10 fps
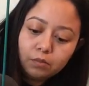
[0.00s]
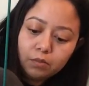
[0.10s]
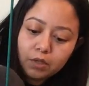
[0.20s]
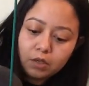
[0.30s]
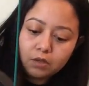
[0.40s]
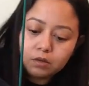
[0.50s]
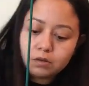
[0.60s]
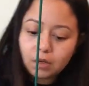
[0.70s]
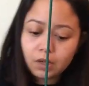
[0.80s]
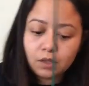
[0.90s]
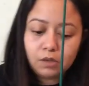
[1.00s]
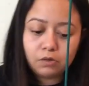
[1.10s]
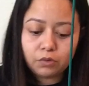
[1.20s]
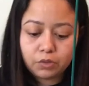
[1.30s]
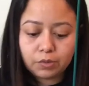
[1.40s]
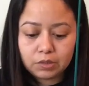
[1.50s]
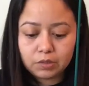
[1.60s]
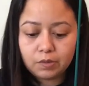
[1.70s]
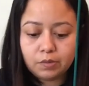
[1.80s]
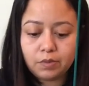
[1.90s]
but I think I'll grow
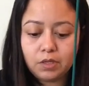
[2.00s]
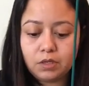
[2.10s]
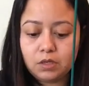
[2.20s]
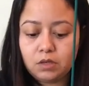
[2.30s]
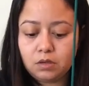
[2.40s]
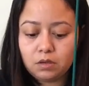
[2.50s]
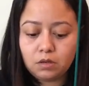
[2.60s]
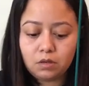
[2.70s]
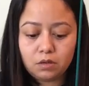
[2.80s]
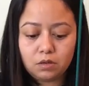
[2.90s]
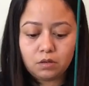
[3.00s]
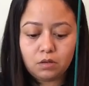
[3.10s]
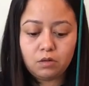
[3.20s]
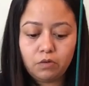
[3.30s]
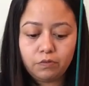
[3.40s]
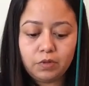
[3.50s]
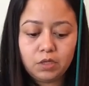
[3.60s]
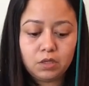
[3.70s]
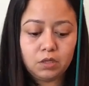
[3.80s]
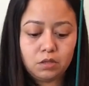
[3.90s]
into it, right? Hopefully.